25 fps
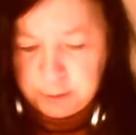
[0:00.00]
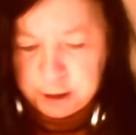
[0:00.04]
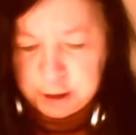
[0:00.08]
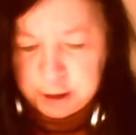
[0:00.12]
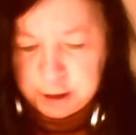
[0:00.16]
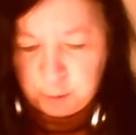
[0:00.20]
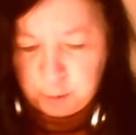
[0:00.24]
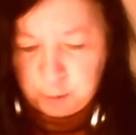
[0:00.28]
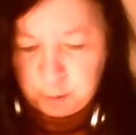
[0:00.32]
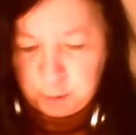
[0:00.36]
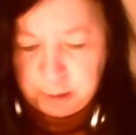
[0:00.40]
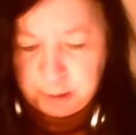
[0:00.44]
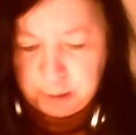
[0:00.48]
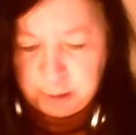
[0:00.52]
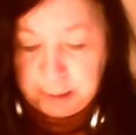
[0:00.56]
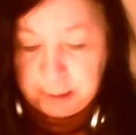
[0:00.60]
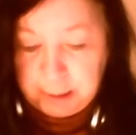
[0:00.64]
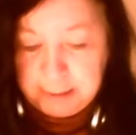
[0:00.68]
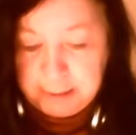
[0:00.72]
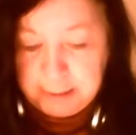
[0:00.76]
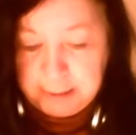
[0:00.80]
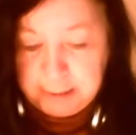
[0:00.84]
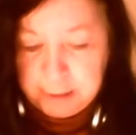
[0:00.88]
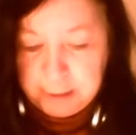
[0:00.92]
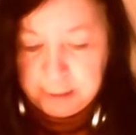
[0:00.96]
so we
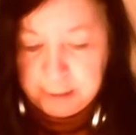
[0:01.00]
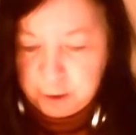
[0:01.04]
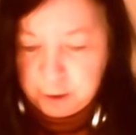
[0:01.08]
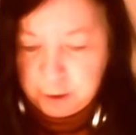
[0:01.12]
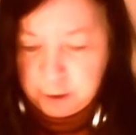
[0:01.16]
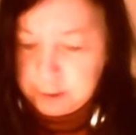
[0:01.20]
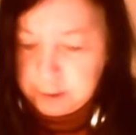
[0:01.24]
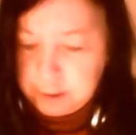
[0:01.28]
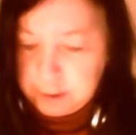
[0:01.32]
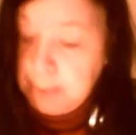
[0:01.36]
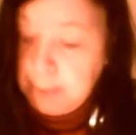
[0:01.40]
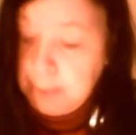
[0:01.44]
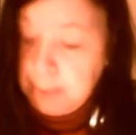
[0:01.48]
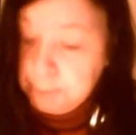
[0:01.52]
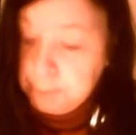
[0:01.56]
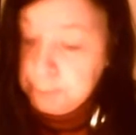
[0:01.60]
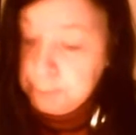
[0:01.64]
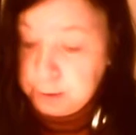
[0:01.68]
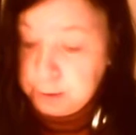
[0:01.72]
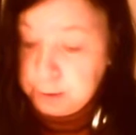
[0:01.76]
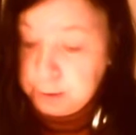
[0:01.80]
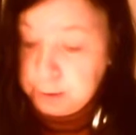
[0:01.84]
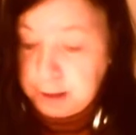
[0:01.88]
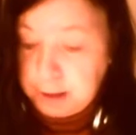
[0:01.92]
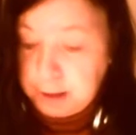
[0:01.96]
quickly returned to
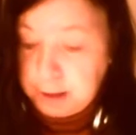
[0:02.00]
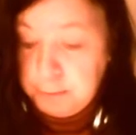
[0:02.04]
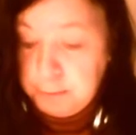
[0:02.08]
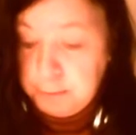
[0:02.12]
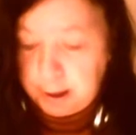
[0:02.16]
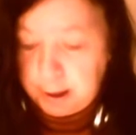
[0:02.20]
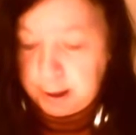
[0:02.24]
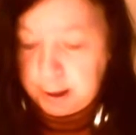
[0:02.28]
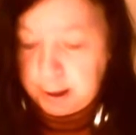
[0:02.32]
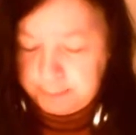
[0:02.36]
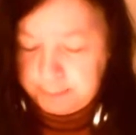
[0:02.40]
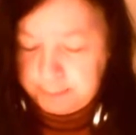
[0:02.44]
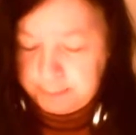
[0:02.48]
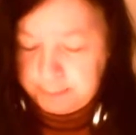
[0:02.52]
the Cabral.